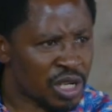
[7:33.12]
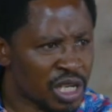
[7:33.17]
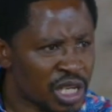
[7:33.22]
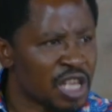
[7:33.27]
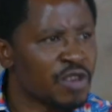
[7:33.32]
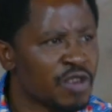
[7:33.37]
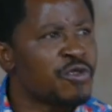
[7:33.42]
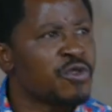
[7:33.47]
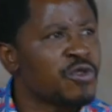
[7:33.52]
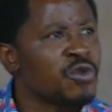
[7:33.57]

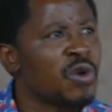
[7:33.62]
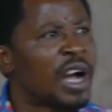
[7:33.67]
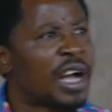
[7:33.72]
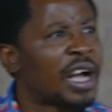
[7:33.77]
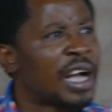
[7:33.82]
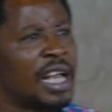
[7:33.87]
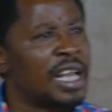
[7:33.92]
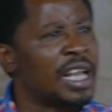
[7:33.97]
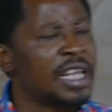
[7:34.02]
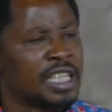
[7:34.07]
if you are
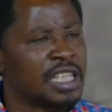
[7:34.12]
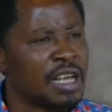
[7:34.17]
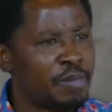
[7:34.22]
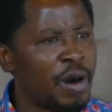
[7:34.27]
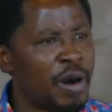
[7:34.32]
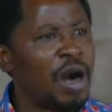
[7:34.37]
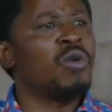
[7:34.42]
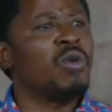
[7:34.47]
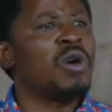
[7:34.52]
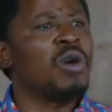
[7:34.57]
carrying the
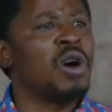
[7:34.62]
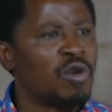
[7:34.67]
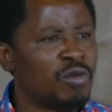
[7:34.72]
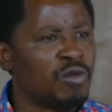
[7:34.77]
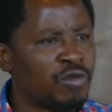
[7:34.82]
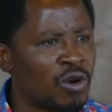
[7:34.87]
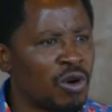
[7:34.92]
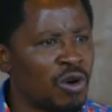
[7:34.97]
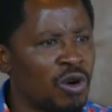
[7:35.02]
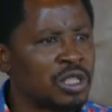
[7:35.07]
power of
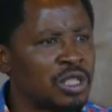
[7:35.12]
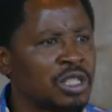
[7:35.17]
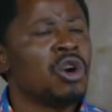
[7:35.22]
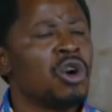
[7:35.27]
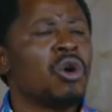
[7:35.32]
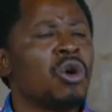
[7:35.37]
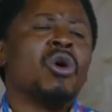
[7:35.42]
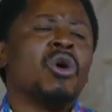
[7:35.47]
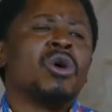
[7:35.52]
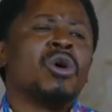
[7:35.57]
God
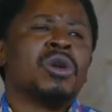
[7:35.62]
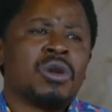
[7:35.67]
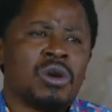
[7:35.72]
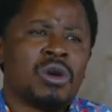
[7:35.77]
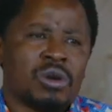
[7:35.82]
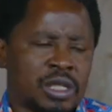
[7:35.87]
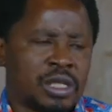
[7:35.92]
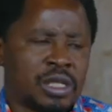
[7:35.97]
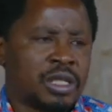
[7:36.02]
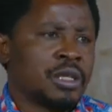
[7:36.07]
or
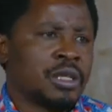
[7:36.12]
not.